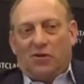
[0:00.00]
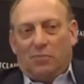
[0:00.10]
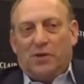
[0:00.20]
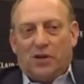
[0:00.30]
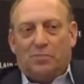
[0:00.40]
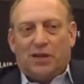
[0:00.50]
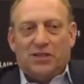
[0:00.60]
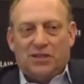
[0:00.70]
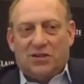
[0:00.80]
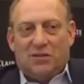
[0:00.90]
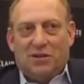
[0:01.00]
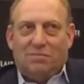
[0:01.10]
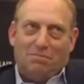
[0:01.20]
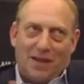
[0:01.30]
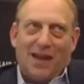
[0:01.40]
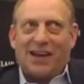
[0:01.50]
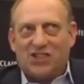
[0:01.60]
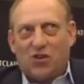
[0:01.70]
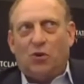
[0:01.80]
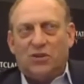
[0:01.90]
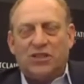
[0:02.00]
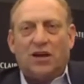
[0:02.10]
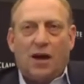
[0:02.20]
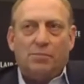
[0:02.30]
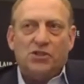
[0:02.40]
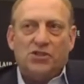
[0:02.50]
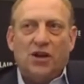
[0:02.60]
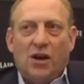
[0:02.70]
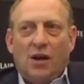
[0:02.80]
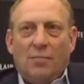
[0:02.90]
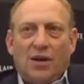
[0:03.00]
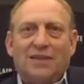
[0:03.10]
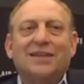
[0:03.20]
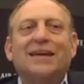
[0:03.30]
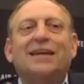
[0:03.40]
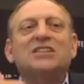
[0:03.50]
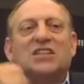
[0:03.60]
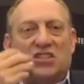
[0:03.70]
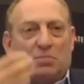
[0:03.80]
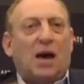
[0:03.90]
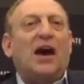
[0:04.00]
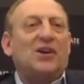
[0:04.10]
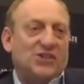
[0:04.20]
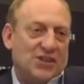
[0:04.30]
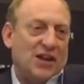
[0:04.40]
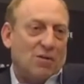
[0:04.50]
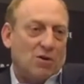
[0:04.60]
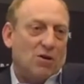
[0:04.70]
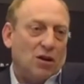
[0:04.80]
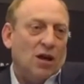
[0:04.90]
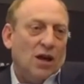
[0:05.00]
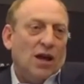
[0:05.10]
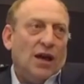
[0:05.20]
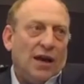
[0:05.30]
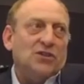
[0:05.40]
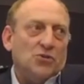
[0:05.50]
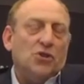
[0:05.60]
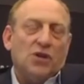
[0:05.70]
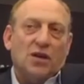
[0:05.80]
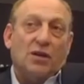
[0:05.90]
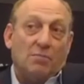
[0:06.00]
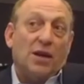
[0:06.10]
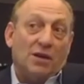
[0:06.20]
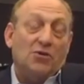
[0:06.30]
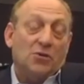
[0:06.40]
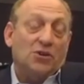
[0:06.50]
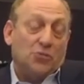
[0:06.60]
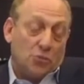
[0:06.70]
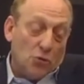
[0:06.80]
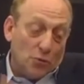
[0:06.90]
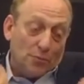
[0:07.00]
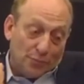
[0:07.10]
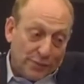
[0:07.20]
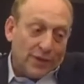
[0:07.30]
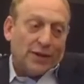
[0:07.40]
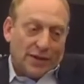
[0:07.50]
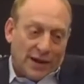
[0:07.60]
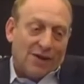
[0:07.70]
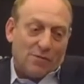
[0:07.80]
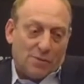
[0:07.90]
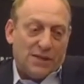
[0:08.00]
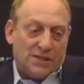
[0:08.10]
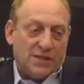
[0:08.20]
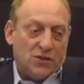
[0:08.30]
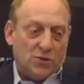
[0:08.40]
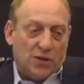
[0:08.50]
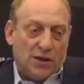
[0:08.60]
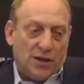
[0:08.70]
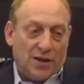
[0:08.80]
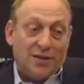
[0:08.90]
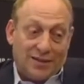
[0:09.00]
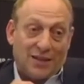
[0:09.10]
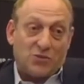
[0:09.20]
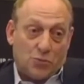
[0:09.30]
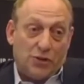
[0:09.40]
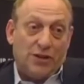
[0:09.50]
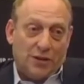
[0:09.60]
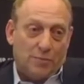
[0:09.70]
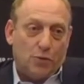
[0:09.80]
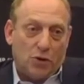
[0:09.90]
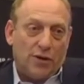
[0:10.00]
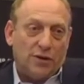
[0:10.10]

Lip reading: a bigger place than they actually always accomplished. But I think they at least aspired to that role. And I do think that many of you in the room can have a place in doing that.